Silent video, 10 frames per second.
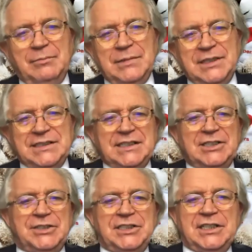Mrs. C,
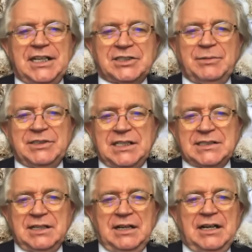who's sitting next to me, says,
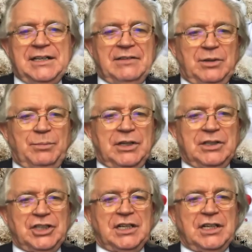I never
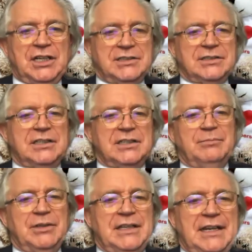apologise. But
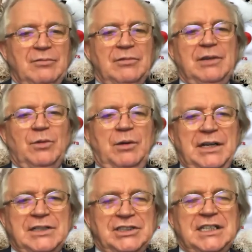then in one breath,
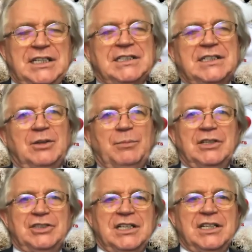she says, I don't
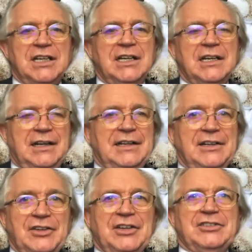apologise. And in
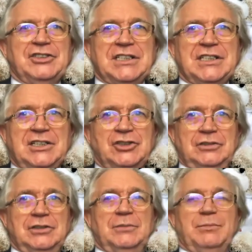another, she said, I
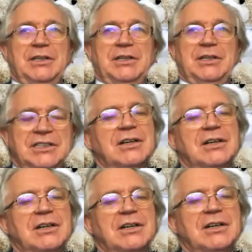shouldn't apologise.
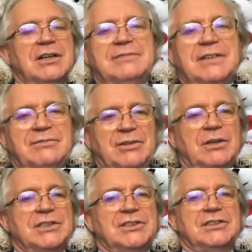I've never quite
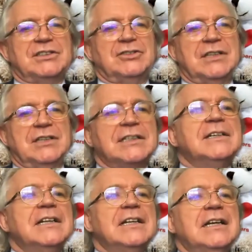understood that.
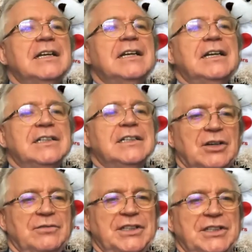It's the old
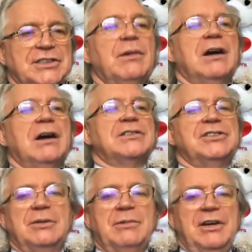Venus and Mars
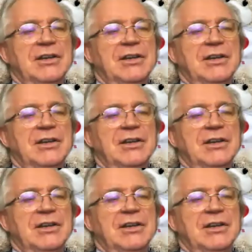syndrome, I think.